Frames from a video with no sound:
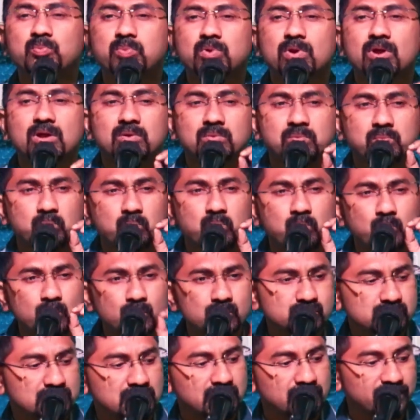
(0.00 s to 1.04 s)
people are
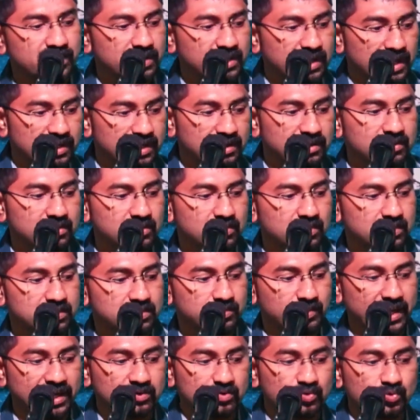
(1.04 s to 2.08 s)
most loving and uh,
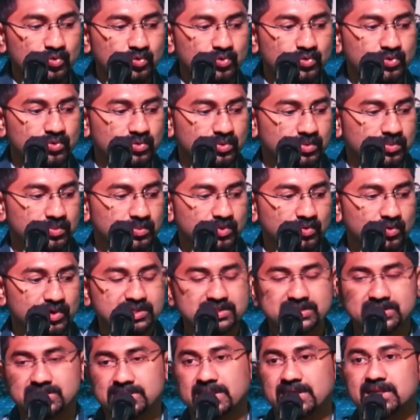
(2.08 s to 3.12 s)
the man who you
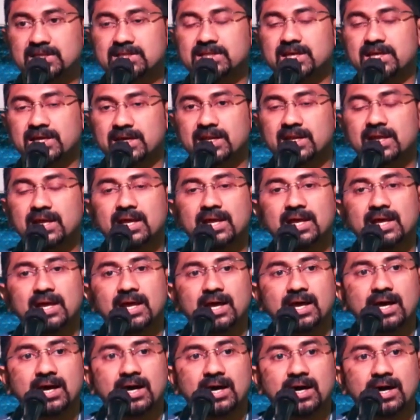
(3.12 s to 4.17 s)
are seeing there
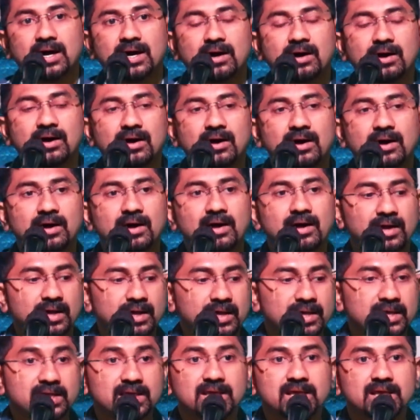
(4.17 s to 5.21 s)
uh,
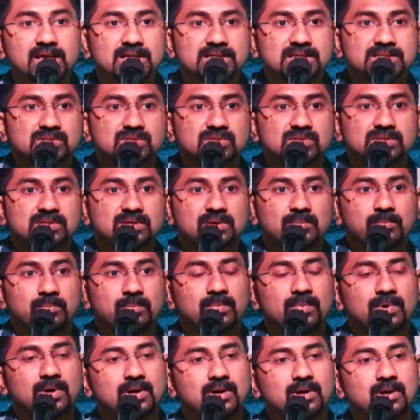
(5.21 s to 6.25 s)
he is
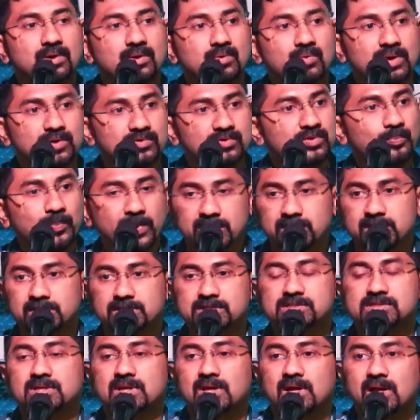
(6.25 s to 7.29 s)
uh, one of the
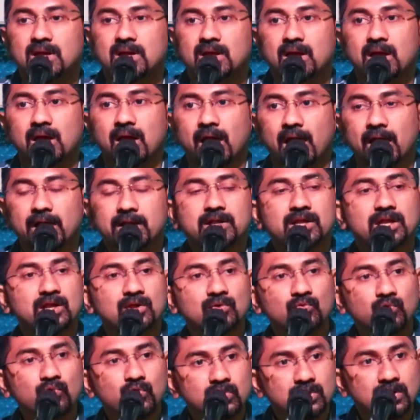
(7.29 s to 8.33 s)
pundits and
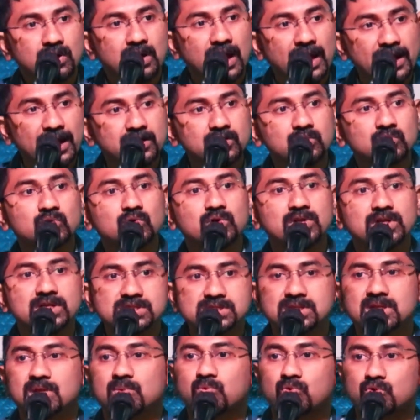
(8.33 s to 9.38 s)
he would like to
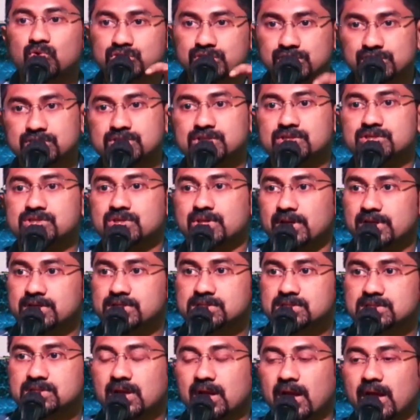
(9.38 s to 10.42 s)
listen about jesus
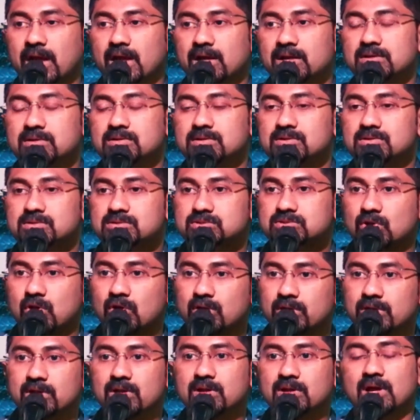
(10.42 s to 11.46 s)
christ and uh,
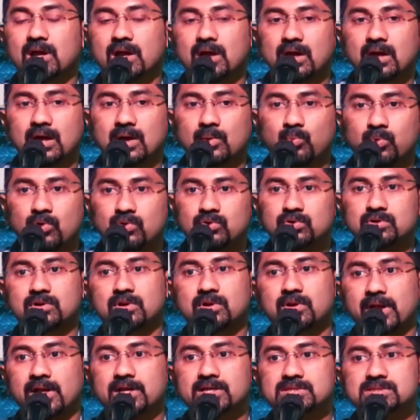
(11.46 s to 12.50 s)
talking about
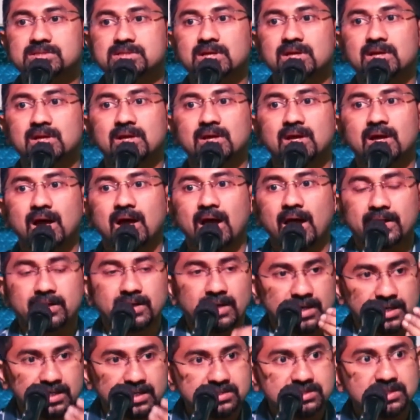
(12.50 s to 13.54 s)
christ
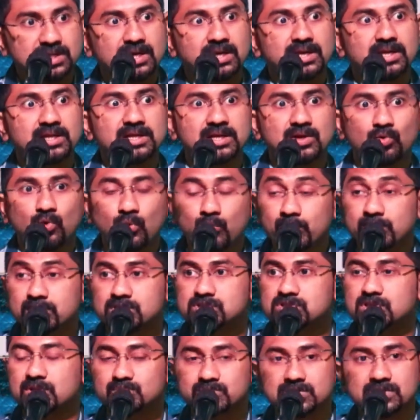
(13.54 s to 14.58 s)
and understanding opening
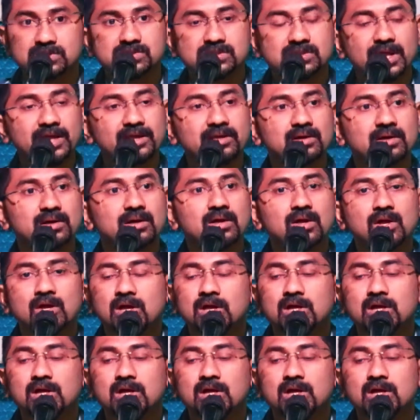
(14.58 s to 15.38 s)
scriptures it's like uh,